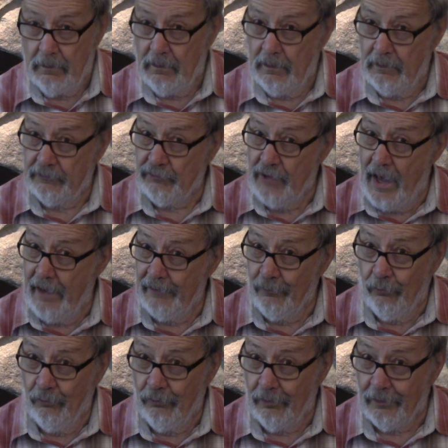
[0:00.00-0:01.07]
It's not
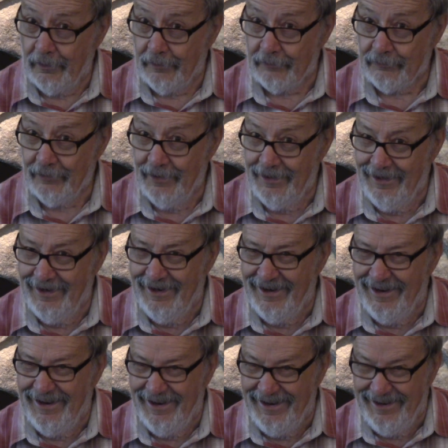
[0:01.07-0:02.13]
odorless.
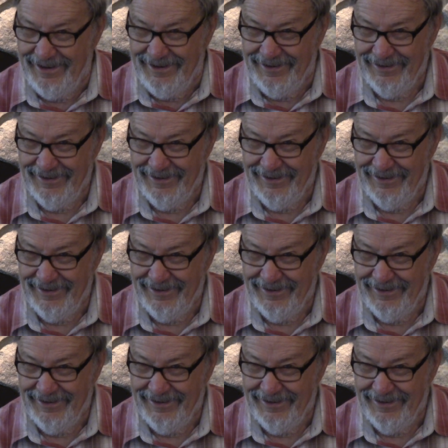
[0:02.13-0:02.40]
You